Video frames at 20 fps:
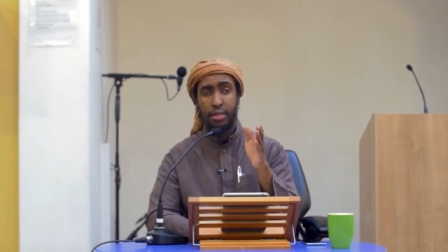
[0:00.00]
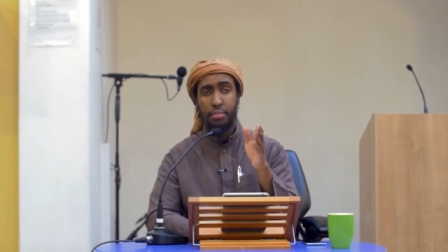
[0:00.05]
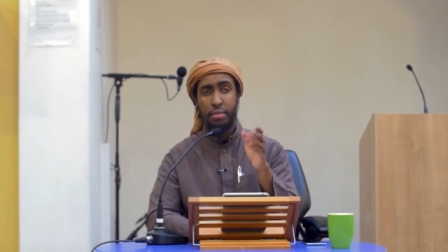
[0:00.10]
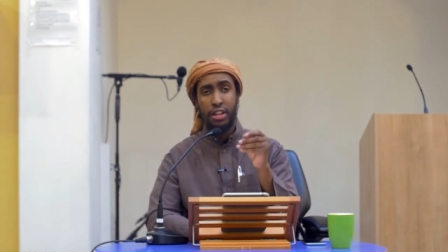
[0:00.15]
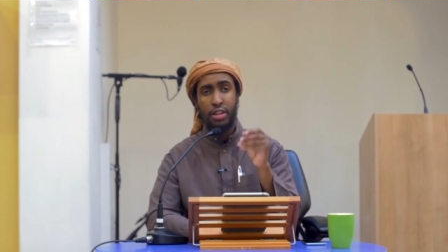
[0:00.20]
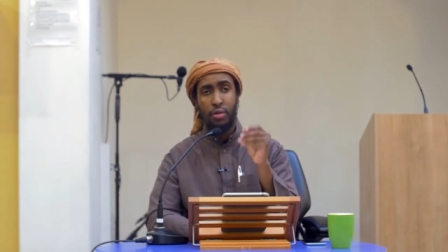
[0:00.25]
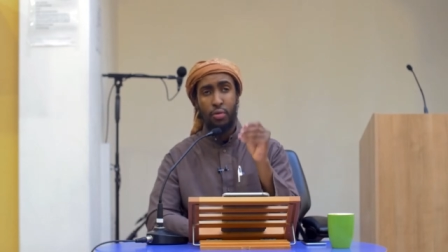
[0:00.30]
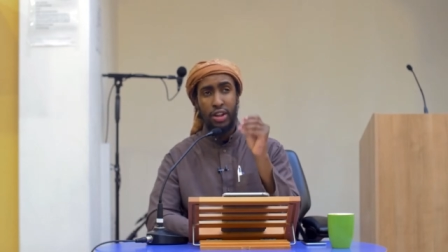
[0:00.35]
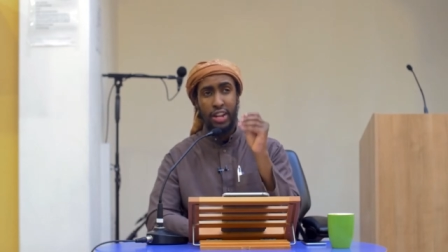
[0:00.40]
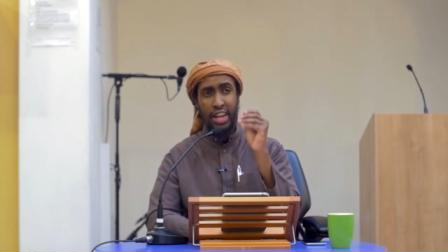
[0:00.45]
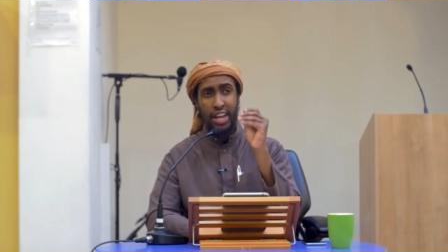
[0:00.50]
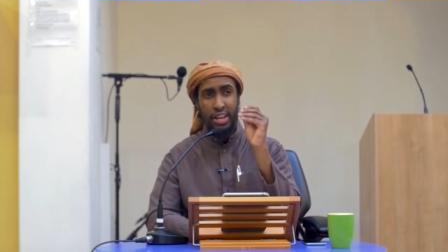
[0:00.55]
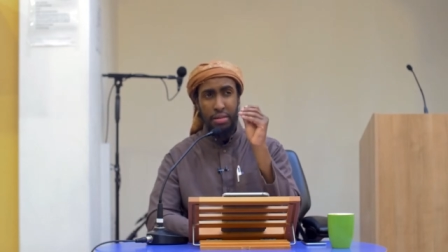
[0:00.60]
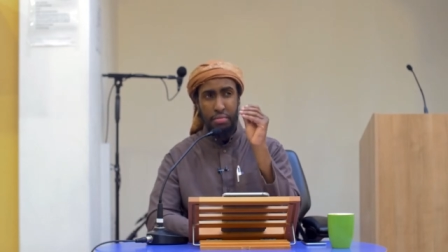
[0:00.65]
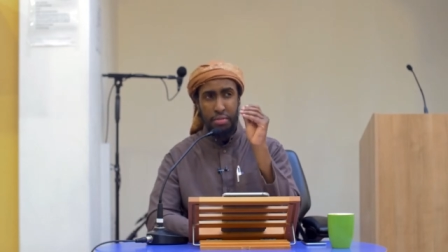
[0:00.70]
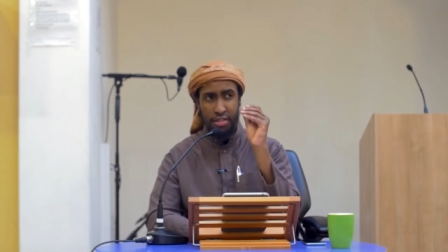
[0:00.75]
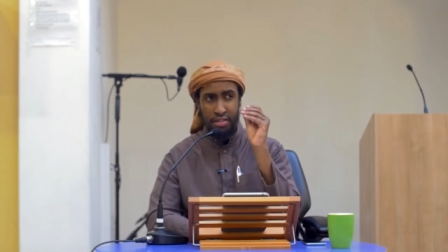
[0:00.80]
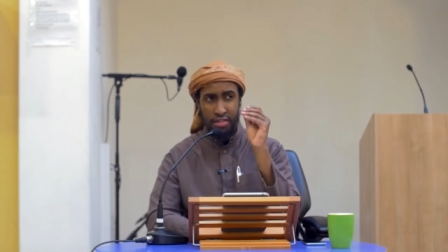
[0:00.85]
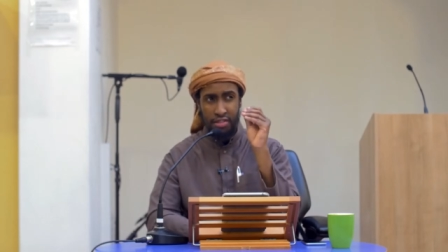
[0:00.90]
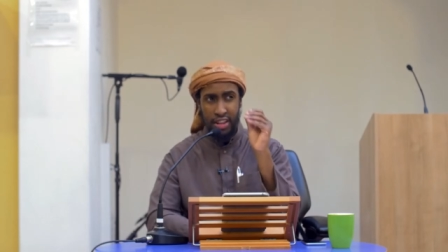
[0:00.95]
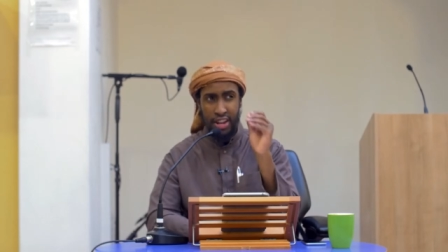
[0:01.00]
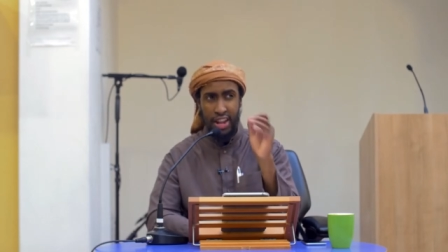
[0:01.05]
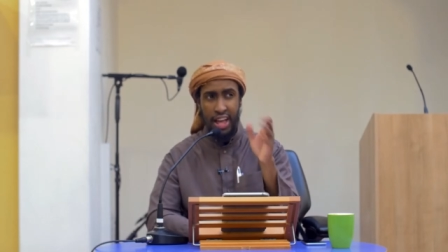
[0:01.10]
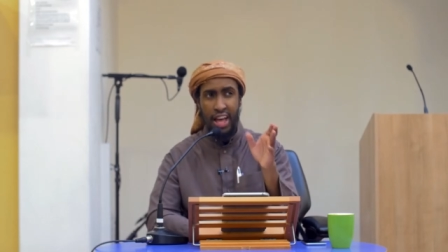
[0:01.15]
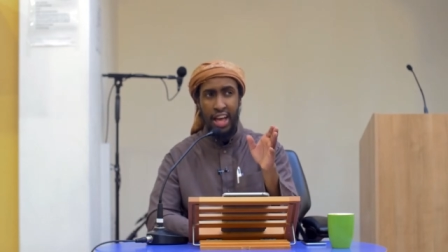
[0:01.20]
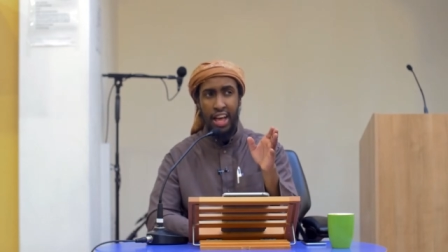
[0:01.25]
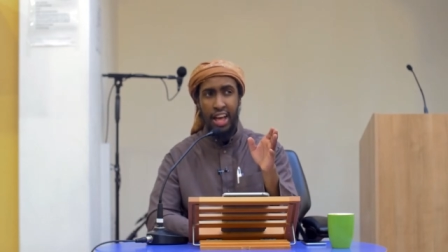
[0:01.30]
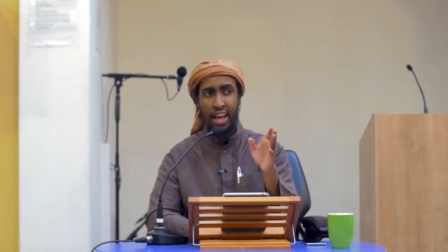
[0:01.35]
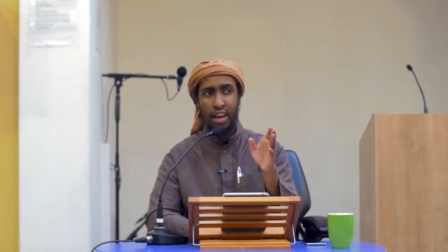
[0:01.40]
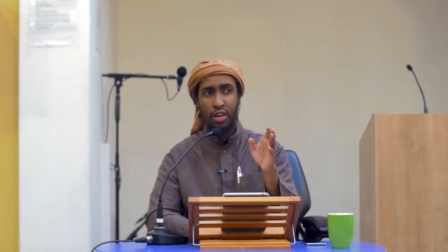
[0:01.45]
I mean the one that commits
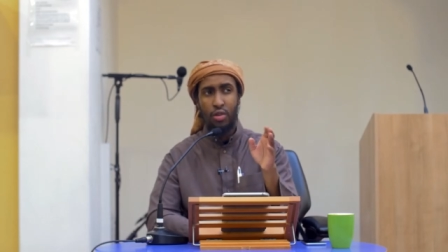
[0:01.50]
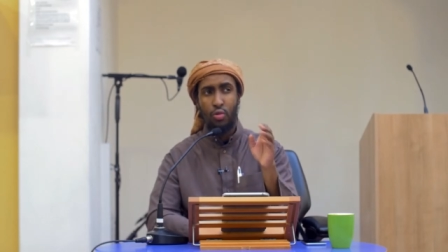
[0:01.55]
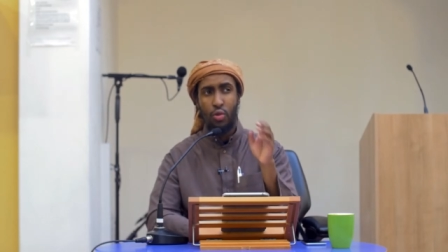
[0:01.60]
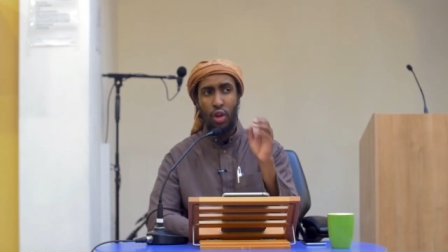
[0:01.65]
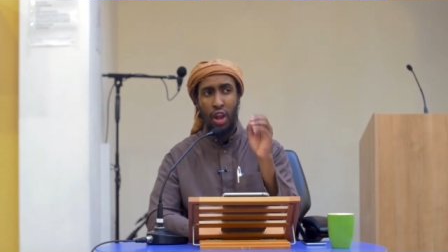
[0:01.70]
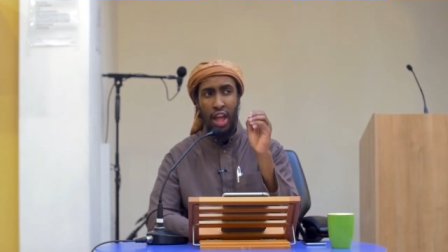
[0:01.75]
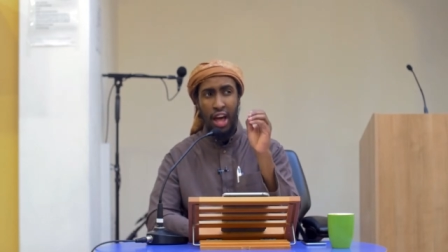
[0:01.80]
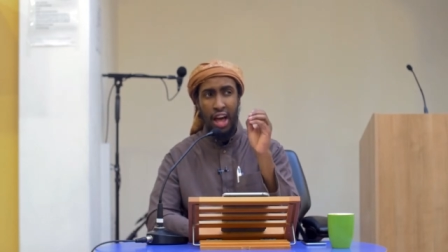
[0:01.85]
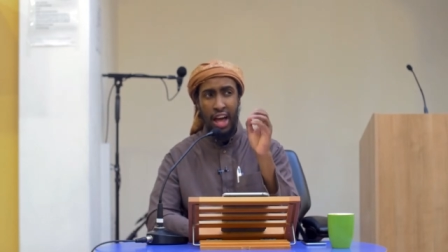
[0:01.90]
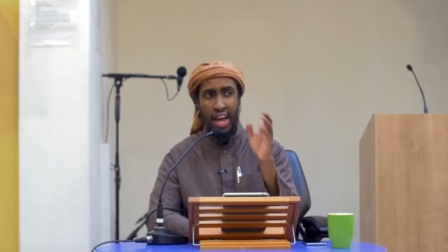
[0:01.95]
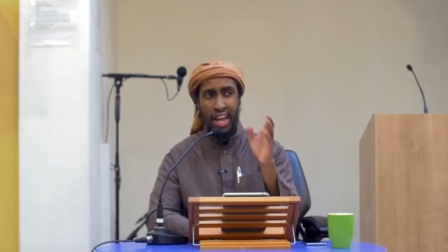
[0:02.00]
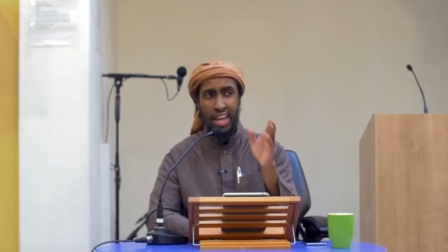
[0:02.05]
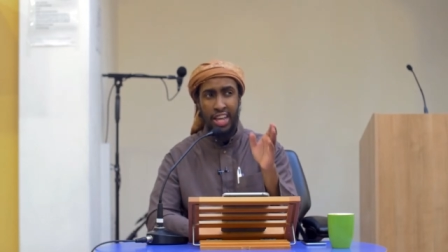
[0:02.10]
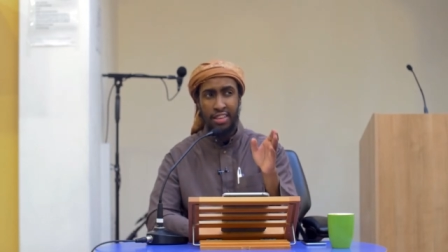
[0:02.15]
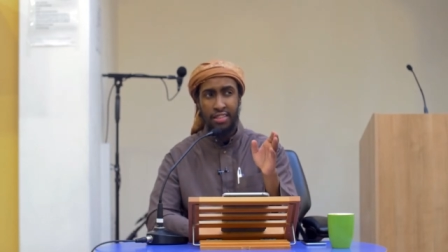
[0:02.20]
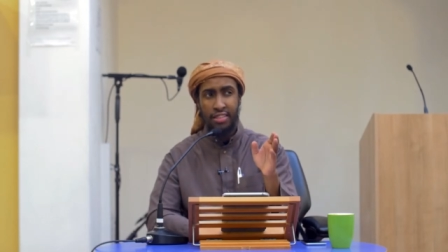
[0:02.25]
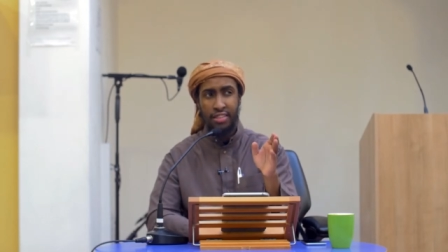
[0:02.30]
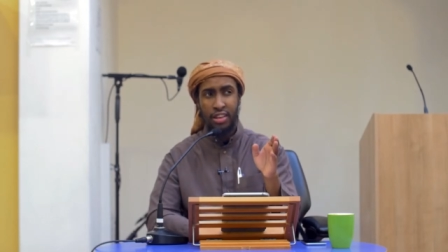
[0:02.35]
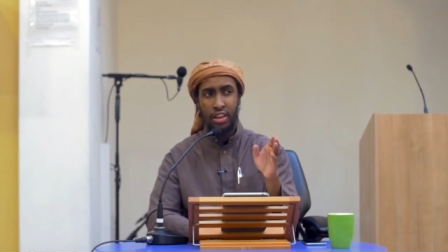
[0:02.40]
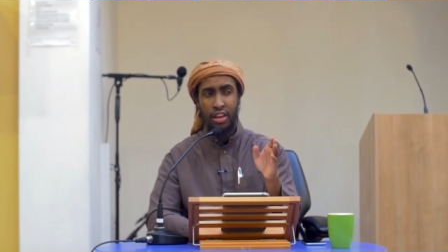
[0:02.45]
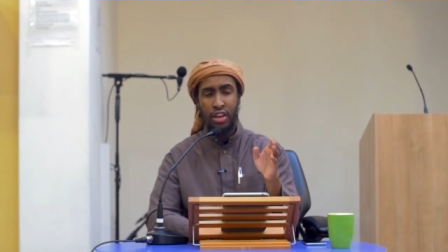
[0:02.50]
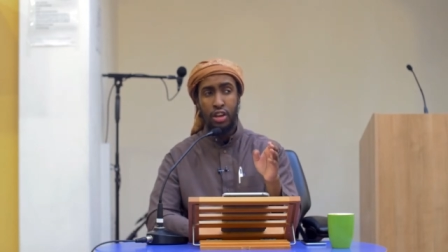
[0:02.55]
zina, who lies,